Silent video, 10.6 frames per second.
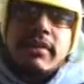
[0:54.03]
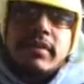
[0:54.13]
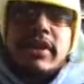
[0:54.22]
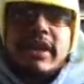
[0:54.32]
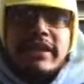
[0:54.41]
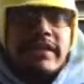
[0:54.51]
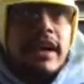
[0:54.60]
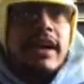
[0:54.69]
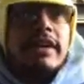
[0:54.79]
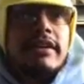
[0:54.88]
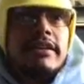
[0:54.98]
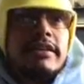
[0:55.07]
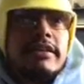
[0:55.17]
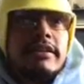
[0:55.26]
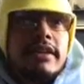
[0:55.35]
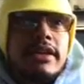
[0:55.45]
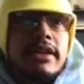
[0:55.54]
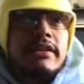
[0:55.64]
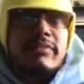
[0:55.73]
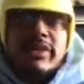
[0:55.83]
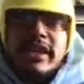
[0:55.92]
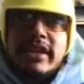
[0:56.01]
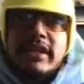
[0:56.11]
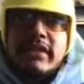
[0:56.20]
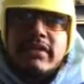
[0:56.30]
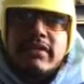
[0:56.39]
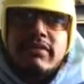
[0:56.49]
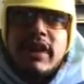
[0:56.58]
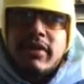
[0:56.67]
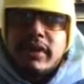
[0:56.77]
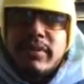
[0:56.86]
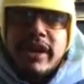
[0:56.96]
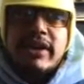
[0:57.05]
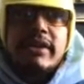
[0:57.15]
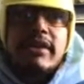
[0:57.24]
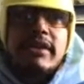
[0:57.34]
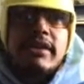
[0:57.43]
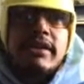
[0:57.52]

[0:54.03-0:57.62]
I'm a really nice guy, and to me, it is very apparent.